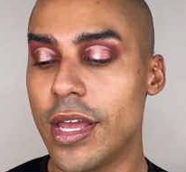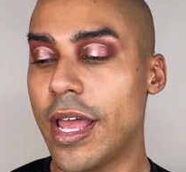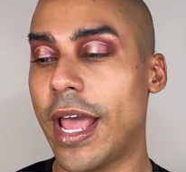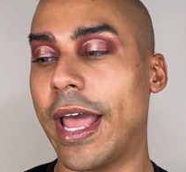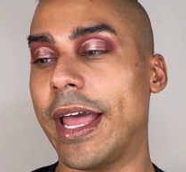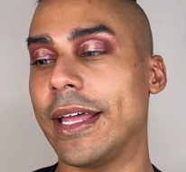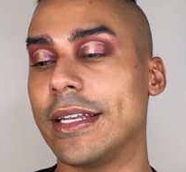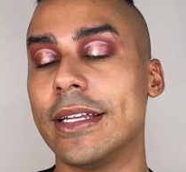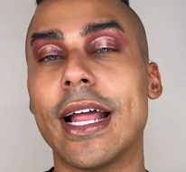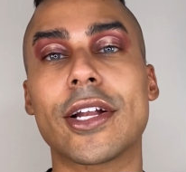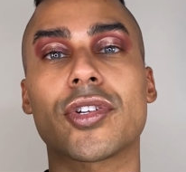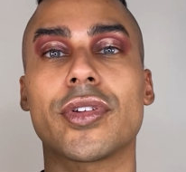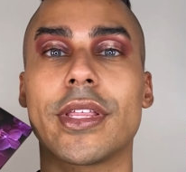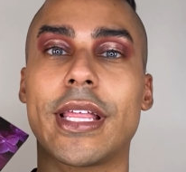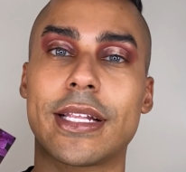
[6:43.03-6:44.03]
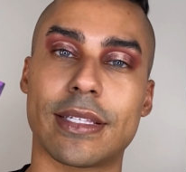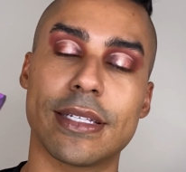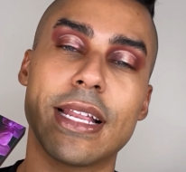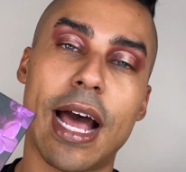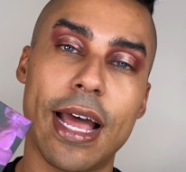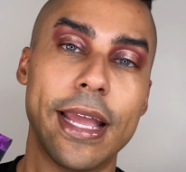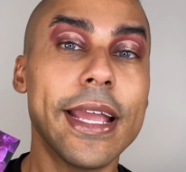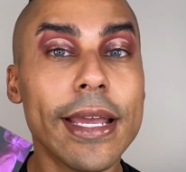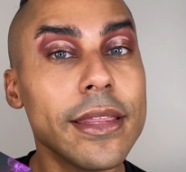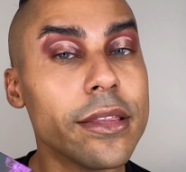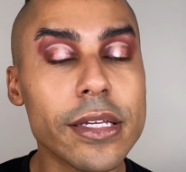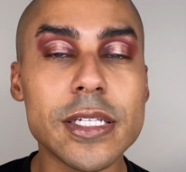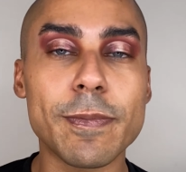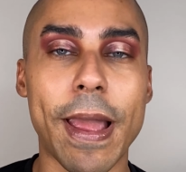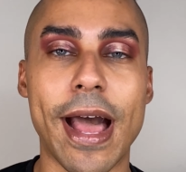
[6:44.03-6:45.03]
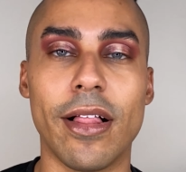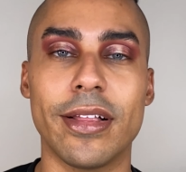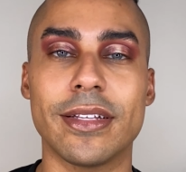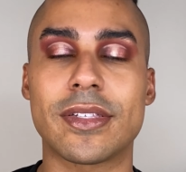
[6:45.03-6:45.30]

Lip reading: And naturally that's not in this palette,